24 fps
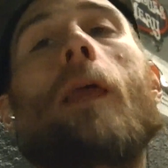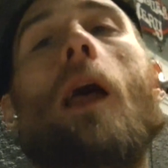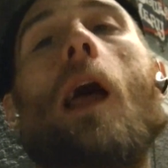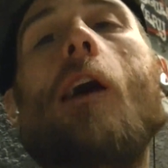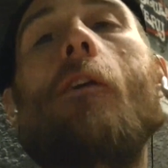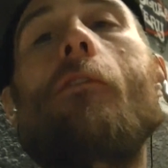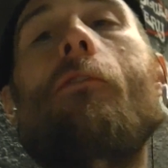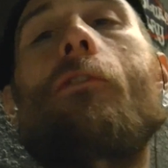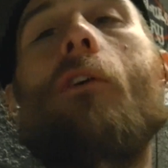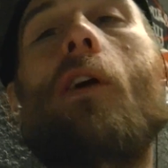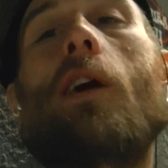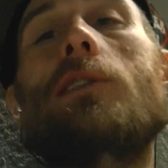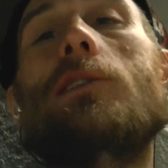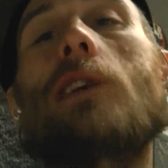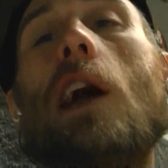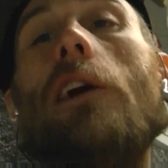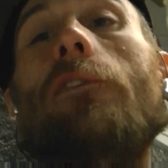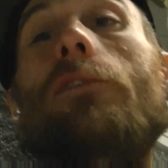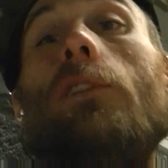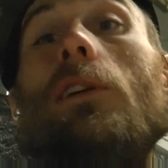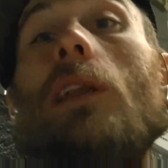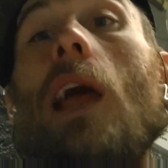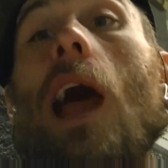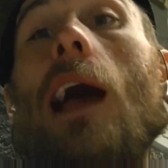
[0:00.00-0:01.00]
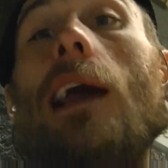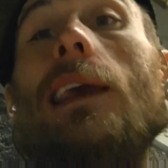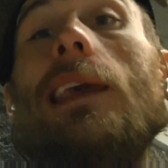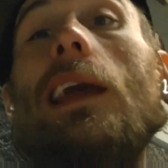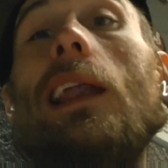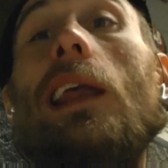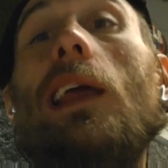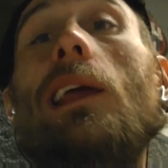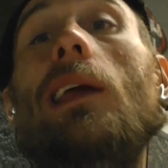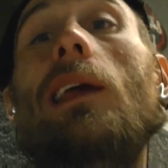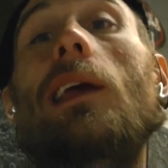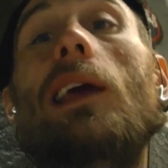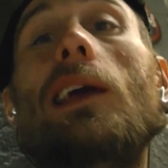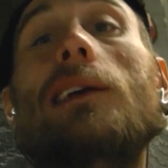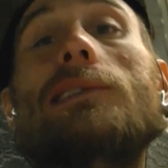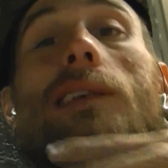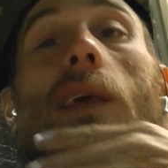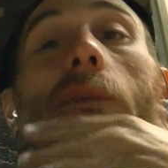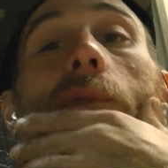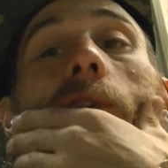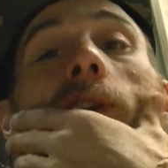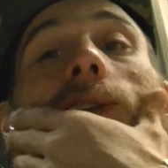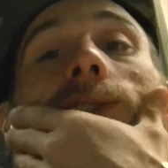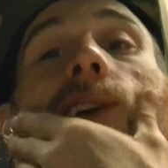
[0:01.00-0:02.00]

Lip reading: How fucked off you're not getting, except for here's